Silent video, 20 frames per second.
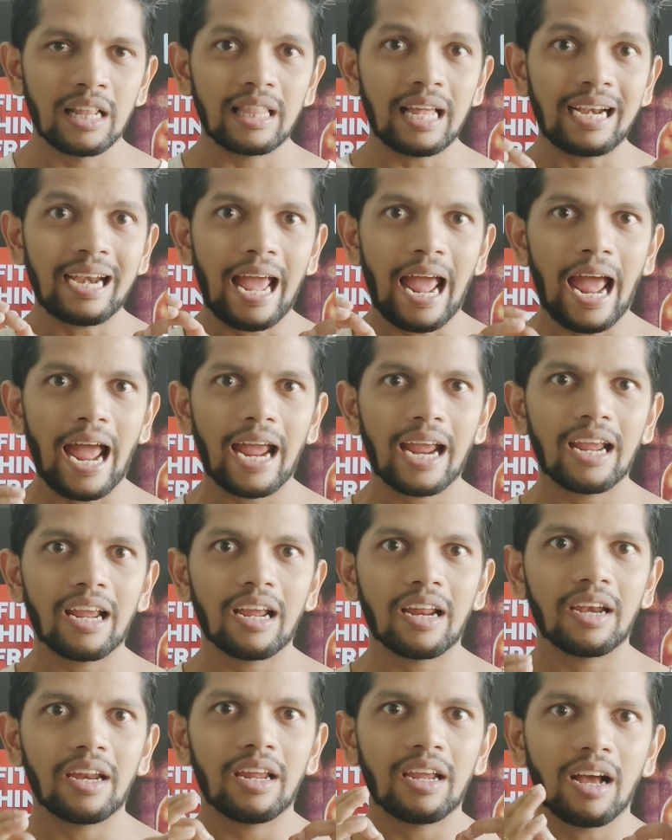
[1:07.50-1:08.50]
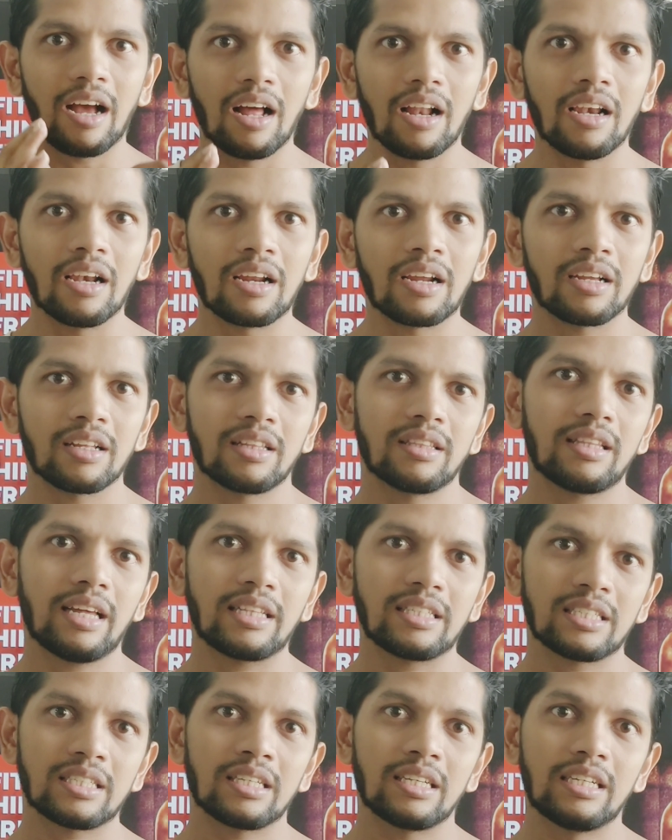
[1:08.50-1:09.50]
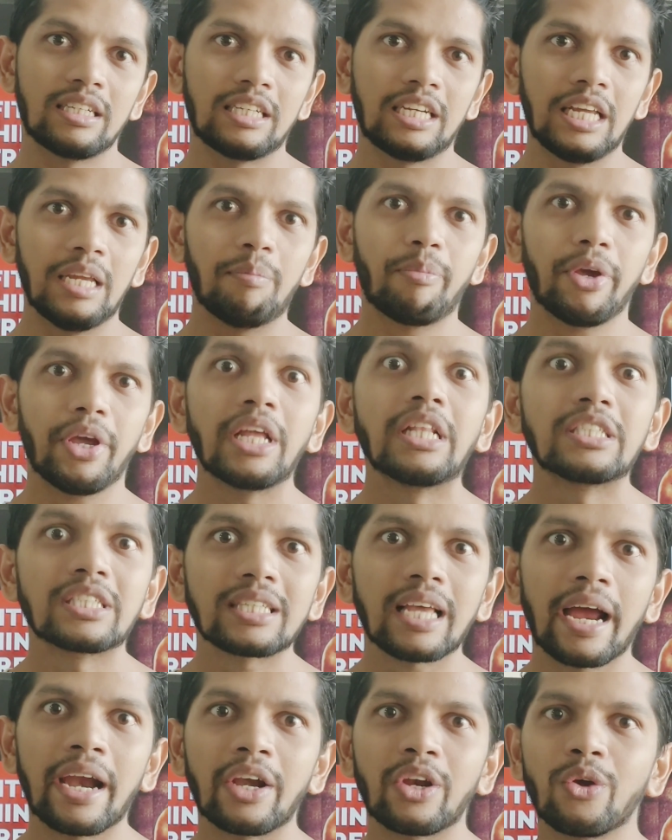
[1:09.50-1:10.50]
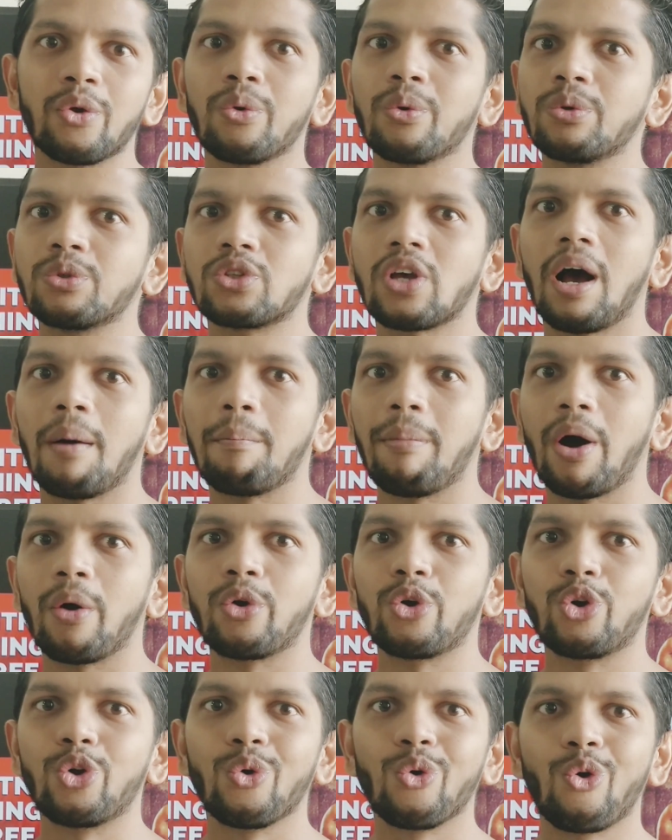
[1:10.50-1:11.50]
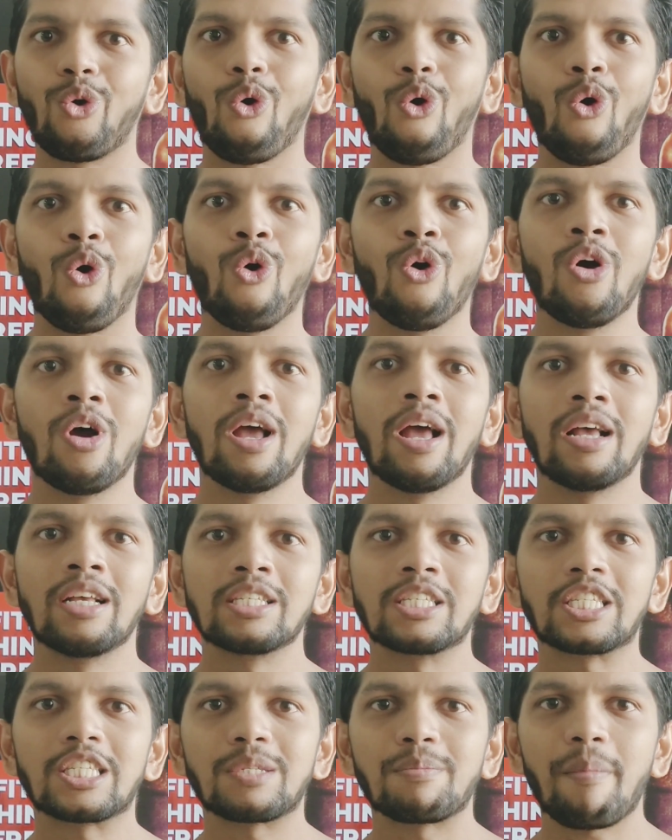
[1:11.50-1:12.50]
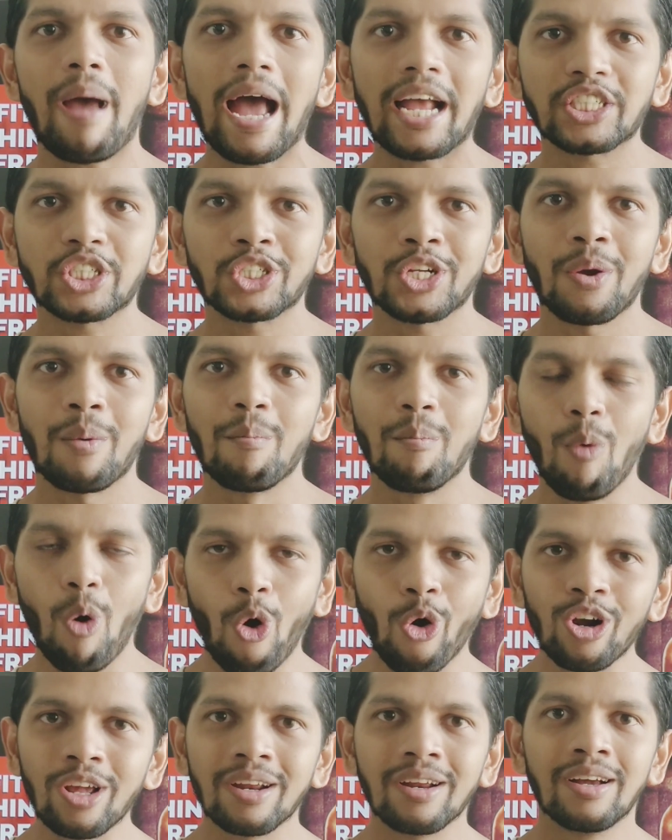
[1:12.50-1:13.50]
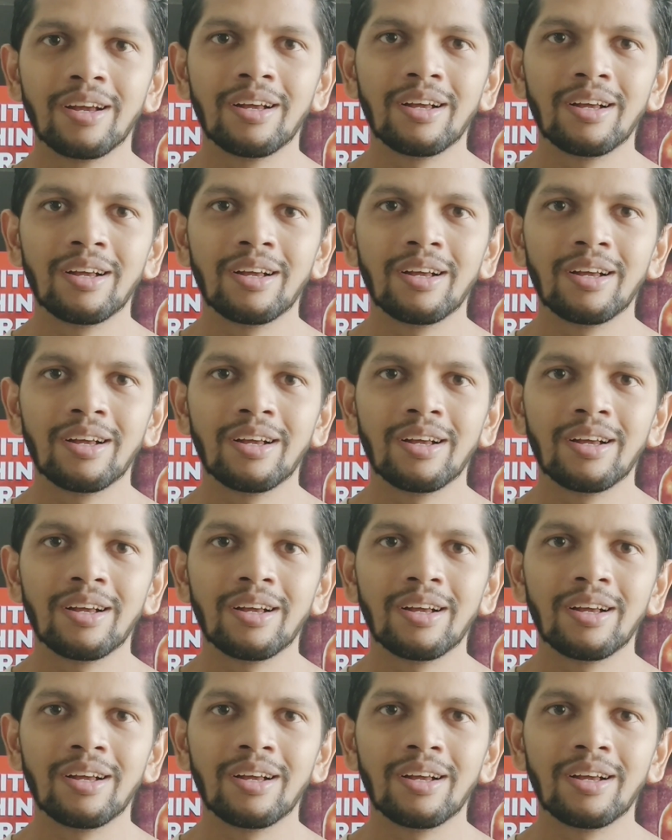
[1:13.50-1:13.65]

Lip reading: that angry Hulk that's deep inside you who's about to go smash mode